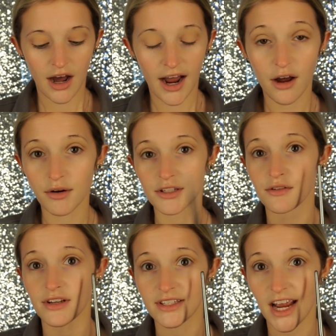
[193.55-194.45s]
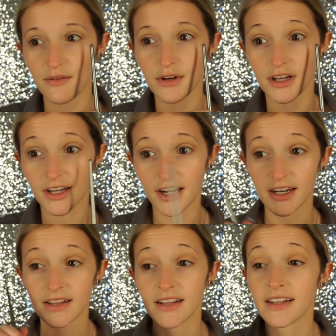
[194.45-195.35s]
I always do this eye really good,
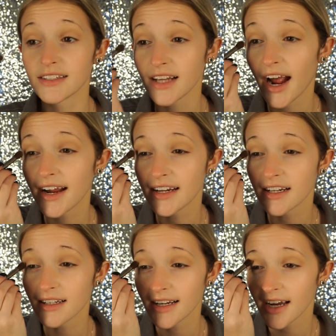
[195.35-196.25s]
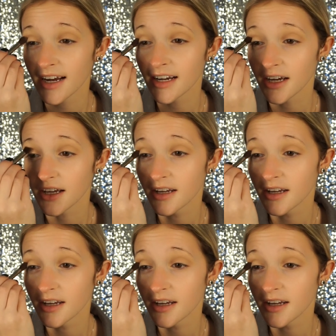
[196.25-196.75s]
and then this eye I need to like kind of